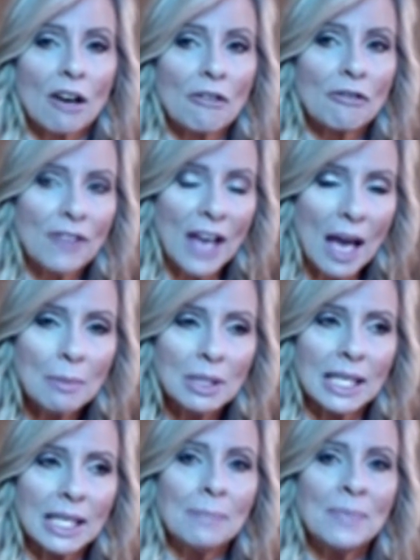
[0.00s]
our
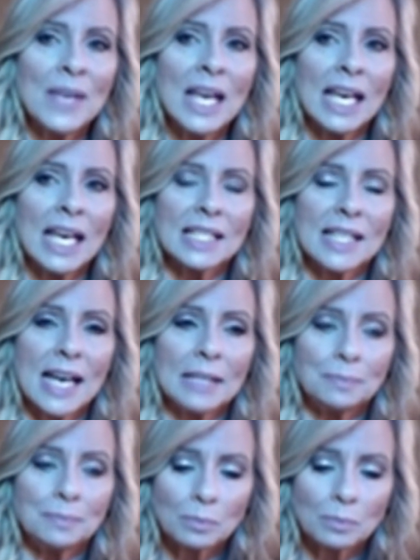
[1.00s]
family is that